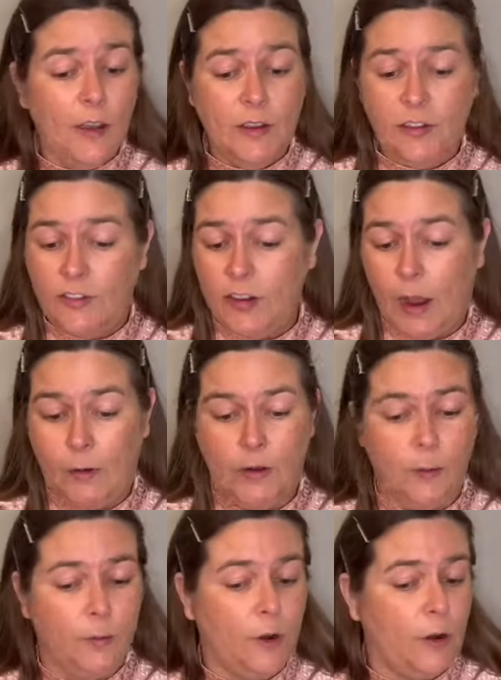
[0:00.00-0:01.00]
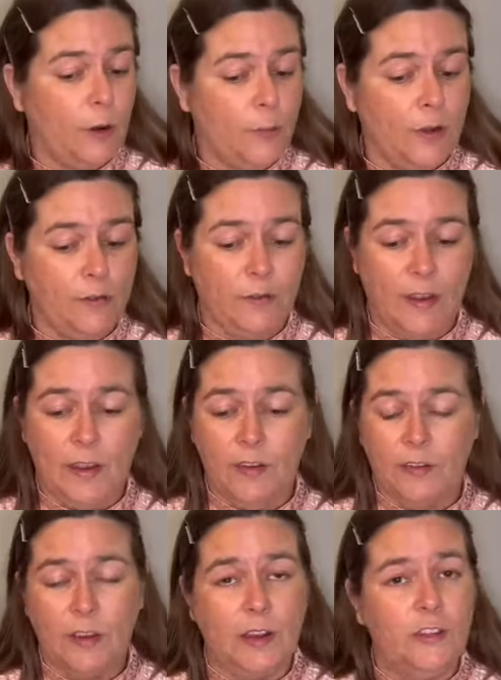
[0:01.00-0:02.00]
see how they work on my
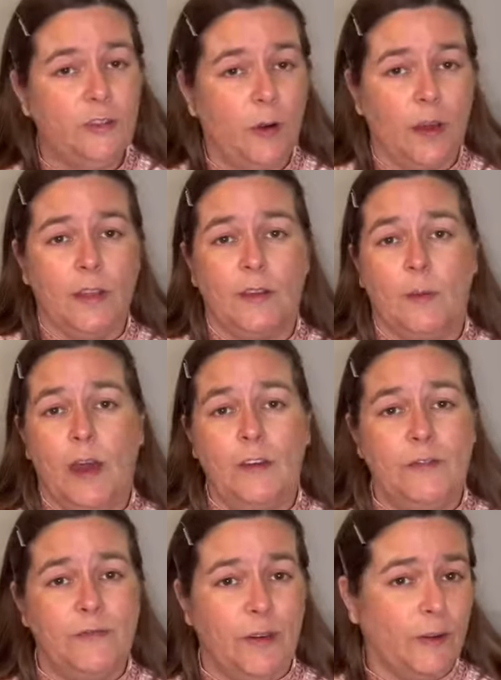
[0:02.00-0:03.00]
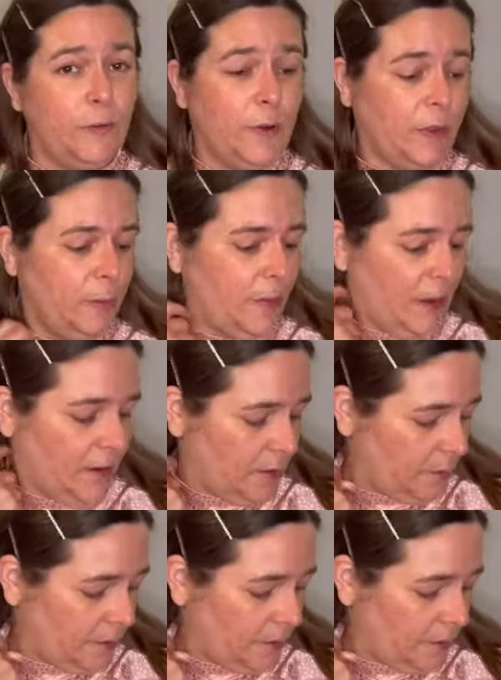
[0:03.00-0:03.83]
face, enjoy them, have fun with the makeup.